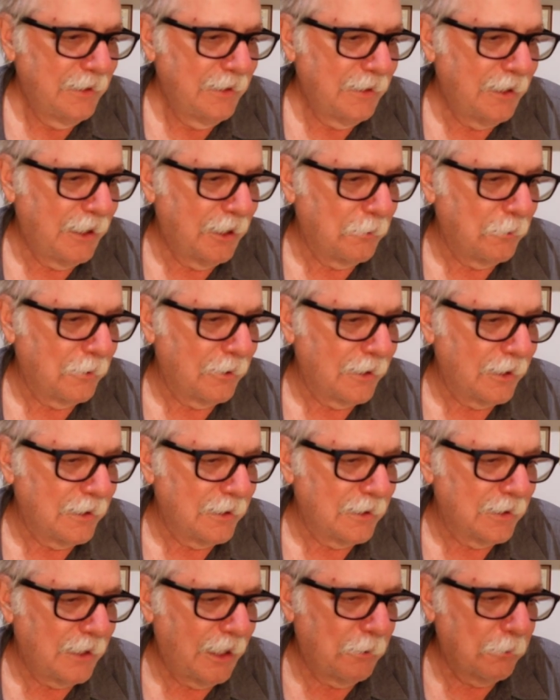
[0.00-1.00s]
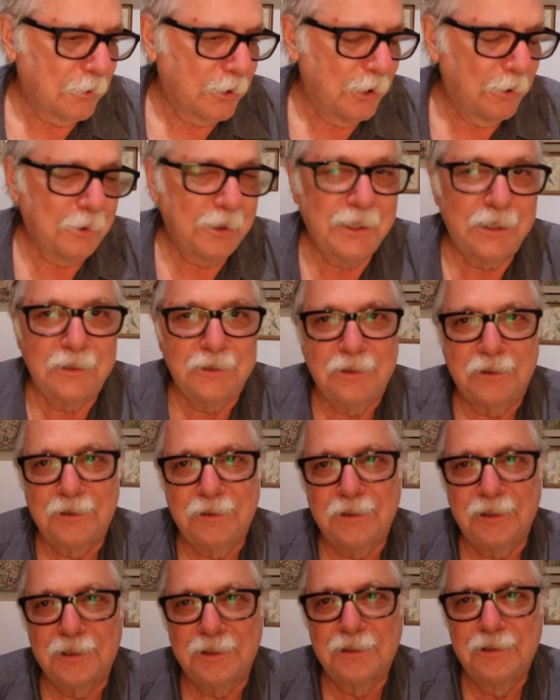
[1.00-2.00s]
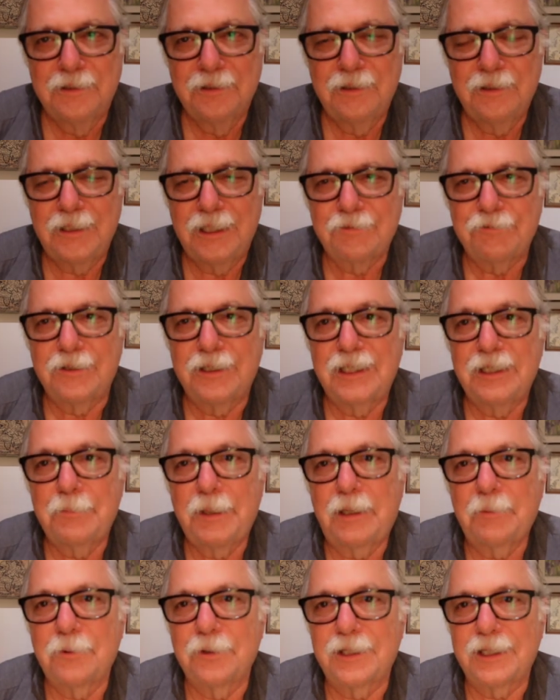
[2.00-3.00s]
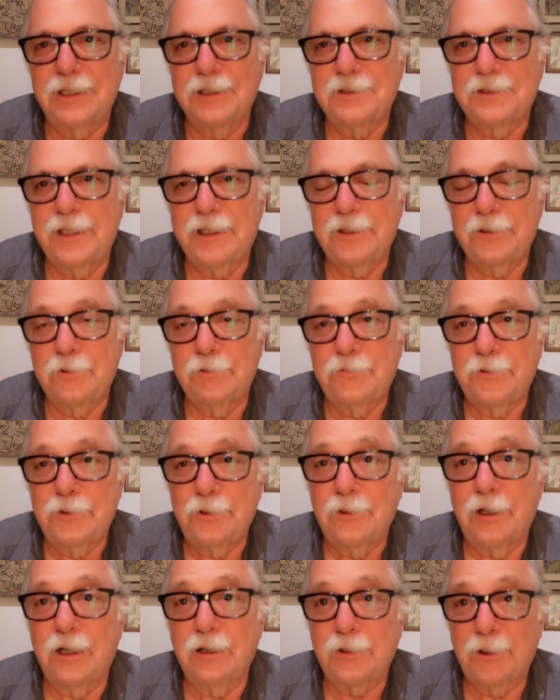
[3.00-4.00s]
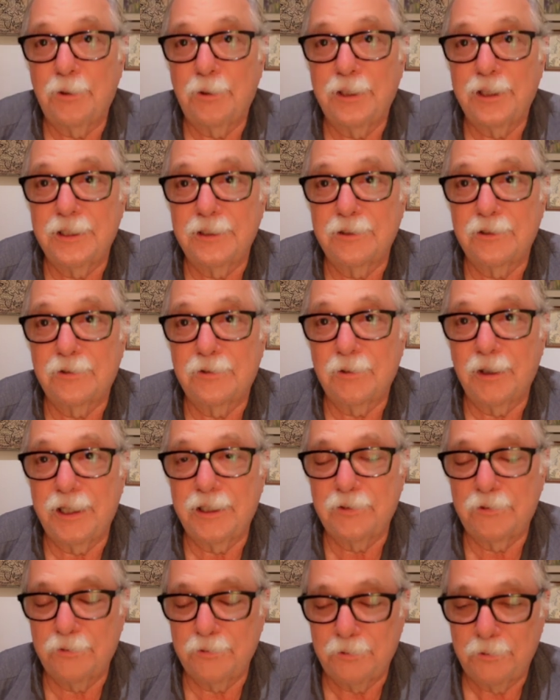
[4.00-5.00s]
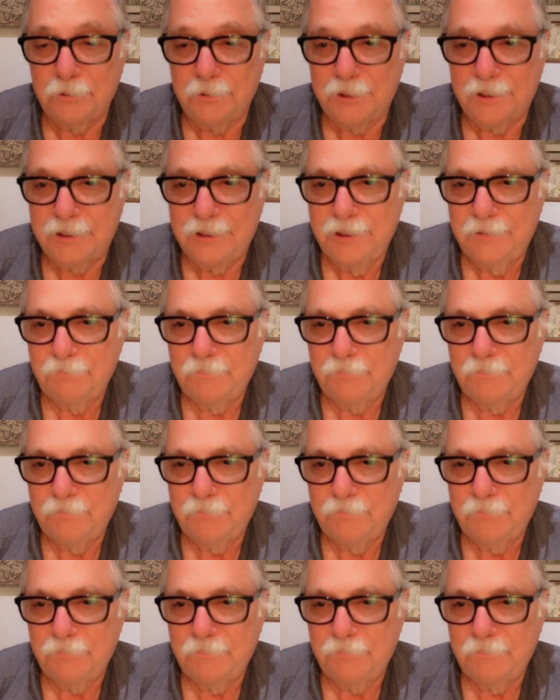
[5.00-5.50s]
I will go ahead and if I am able to get that interview, I'll go ahead and try to